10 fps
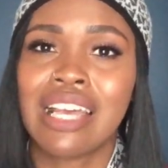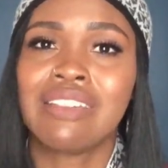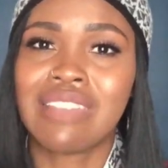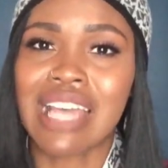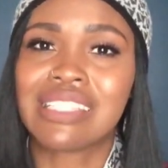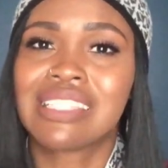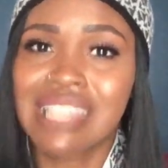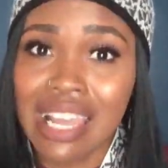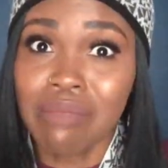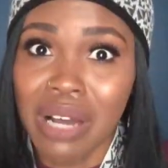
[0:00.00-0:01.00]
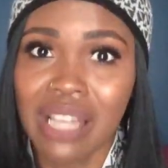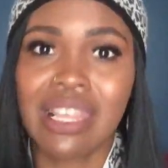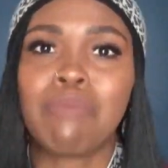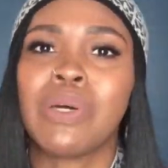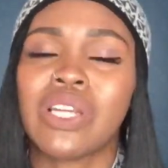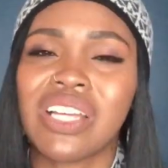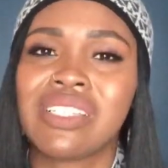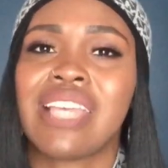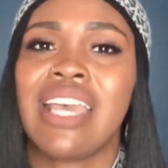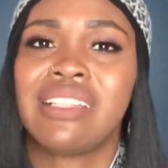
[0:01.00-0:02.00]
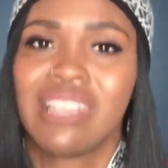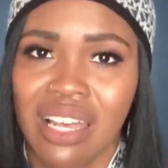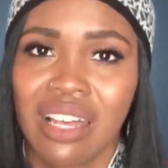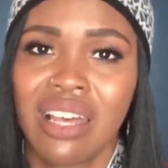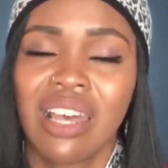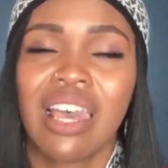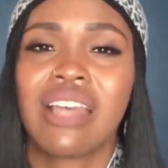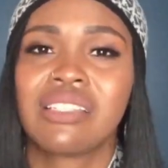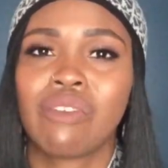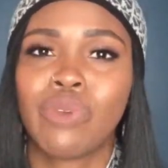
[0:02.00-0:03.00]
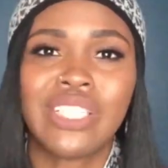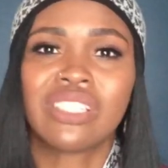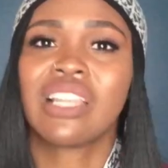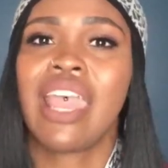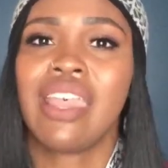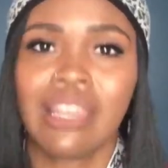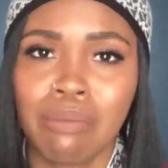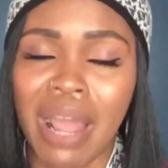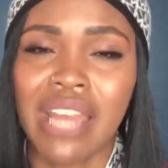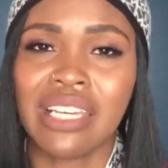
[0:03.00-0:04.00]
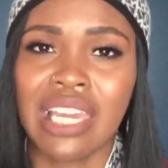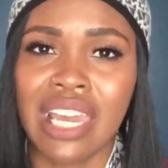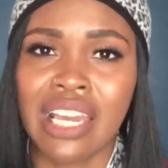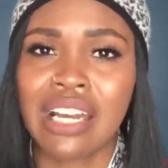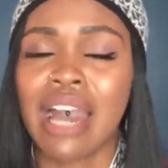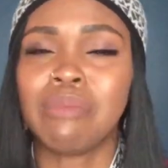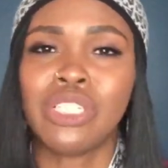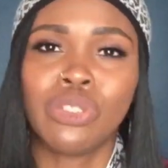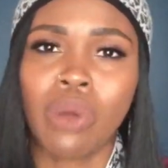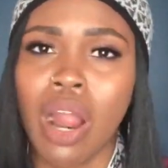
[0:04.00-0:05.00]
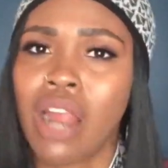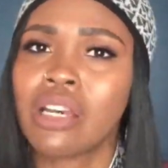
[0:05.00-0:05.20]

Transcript: that stigma they put on Zeta as if we just let anybody in, come as you are.